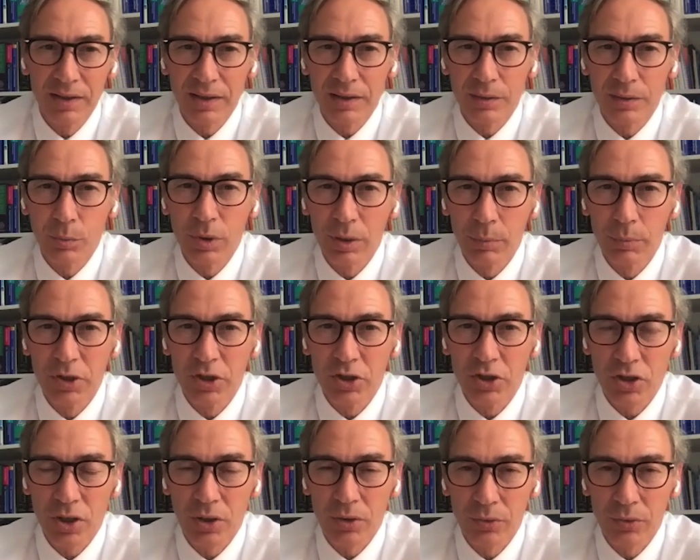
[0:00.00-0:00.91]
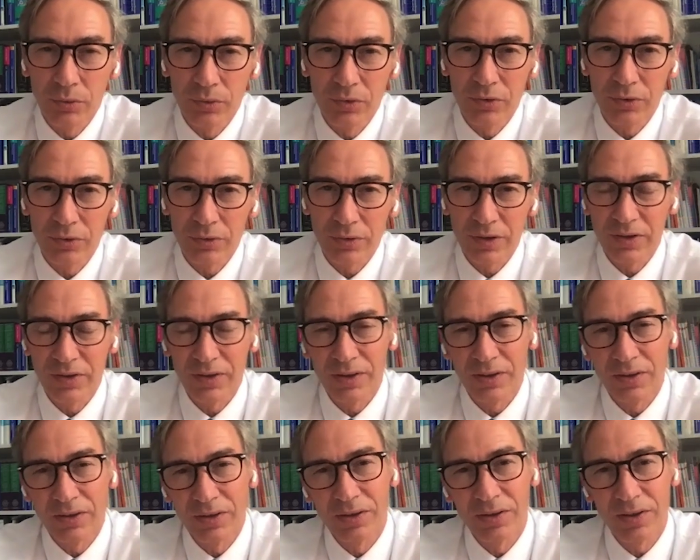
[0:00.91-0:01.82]
that will be shown during
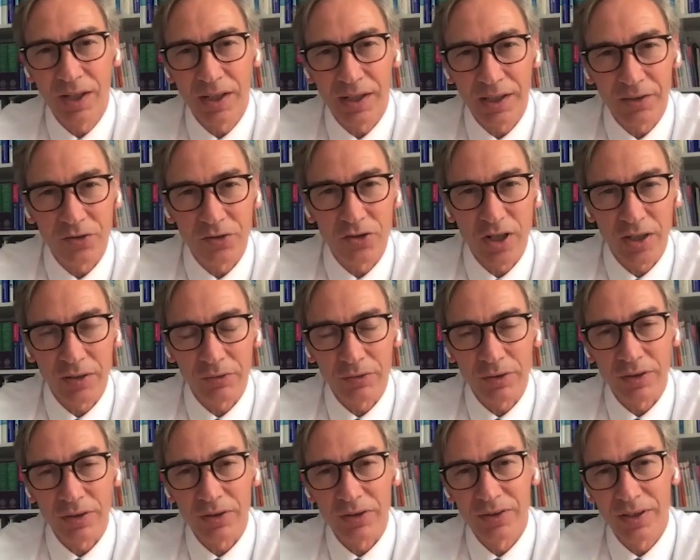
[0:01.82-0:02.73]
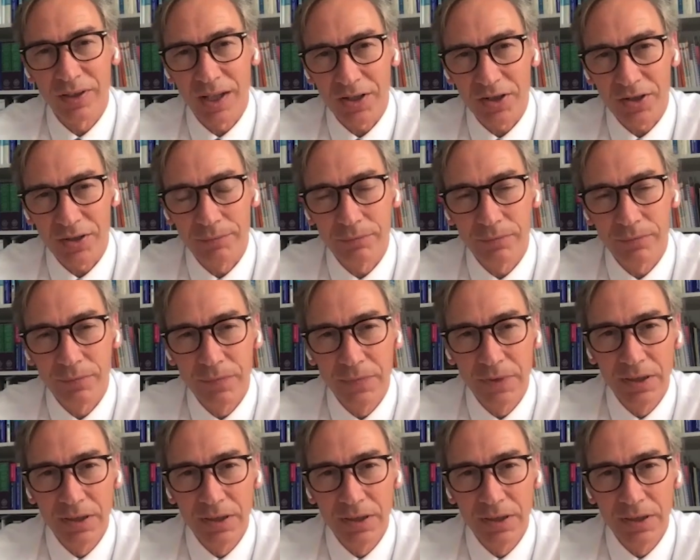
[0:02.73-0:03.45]
this second general session.